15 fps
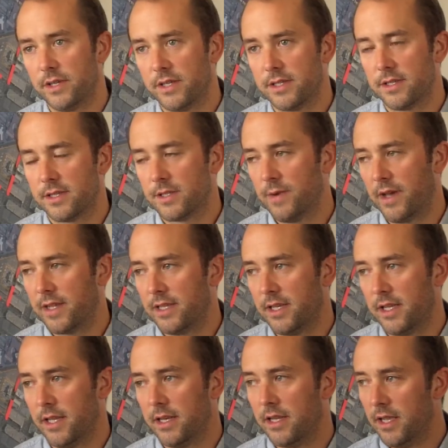least expected
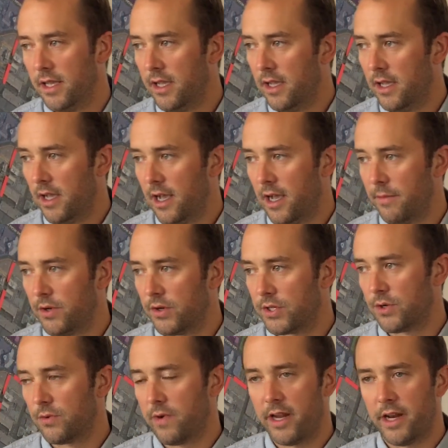it. Um, you're
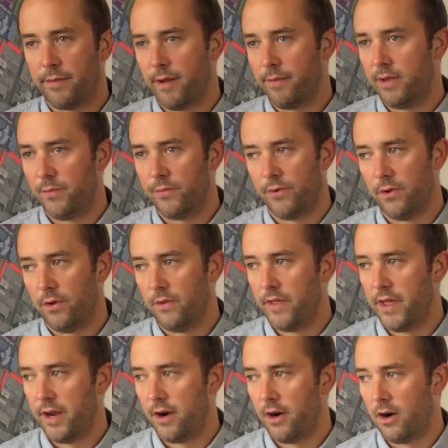surrounded by people
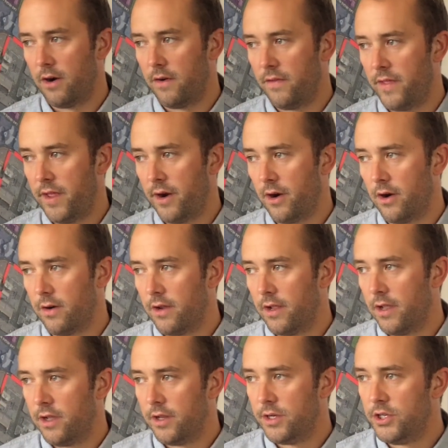that are that are
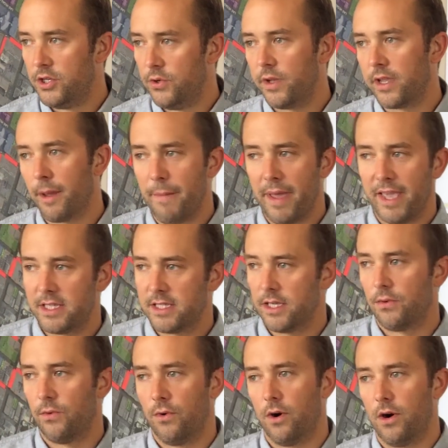doing
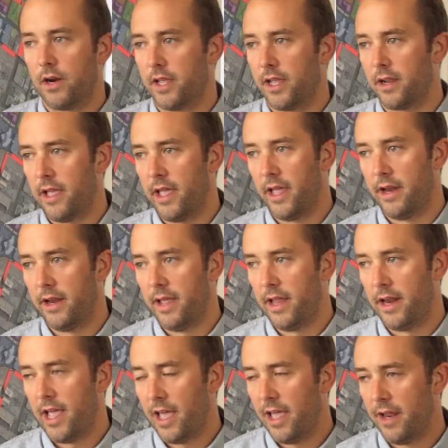amazing work and,
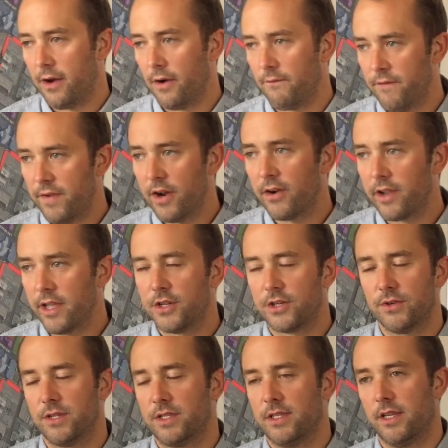and, and are very
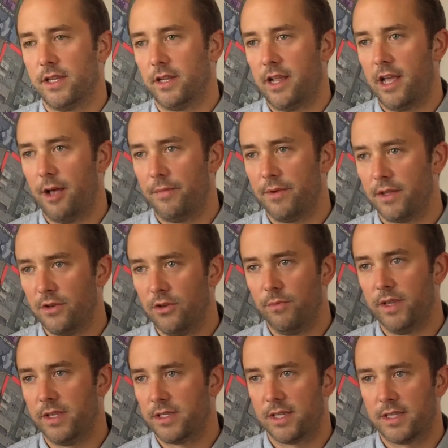interested in helping you
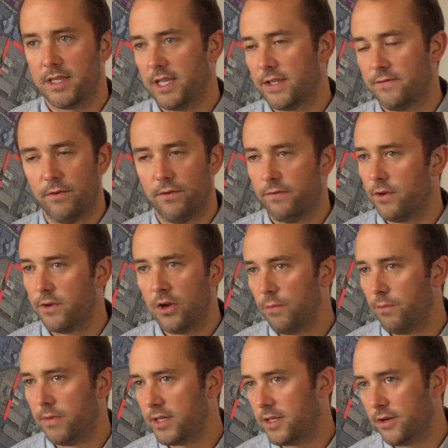be successful for no
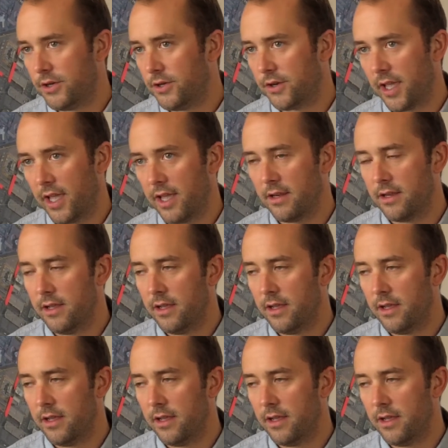material gain.